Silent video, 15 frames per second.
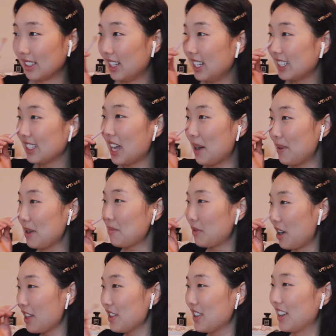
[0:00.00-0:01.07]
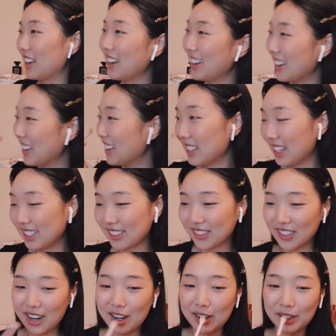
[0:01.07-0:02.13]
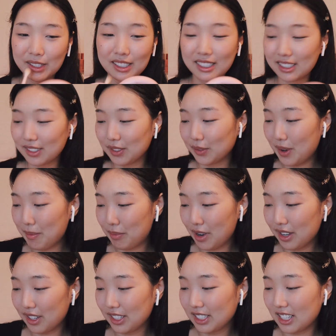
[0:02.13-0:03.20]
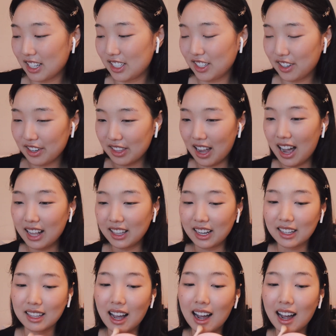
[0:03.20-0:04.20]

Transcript: He's not my brother. That's gross. What brother is touching your thigh like